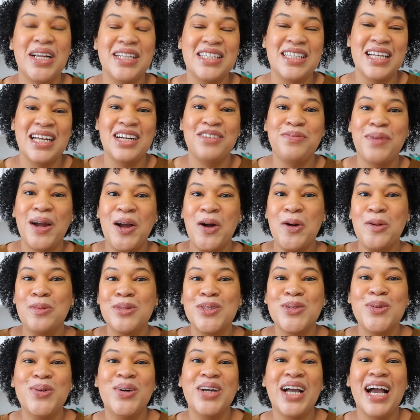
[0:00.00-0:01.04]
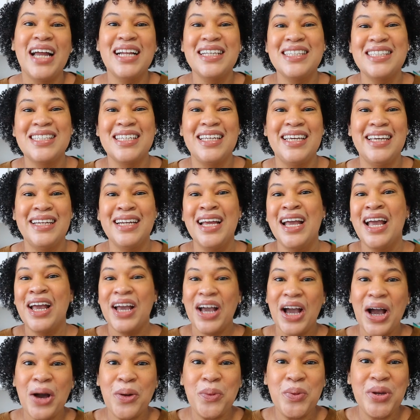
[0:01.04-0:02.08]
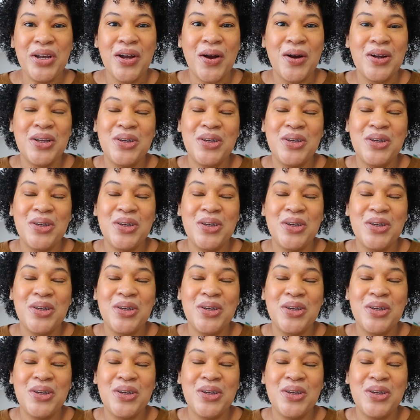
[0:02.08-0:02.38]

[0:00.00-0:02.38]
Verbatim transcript: inside of my homeschool and kind of seeing how we are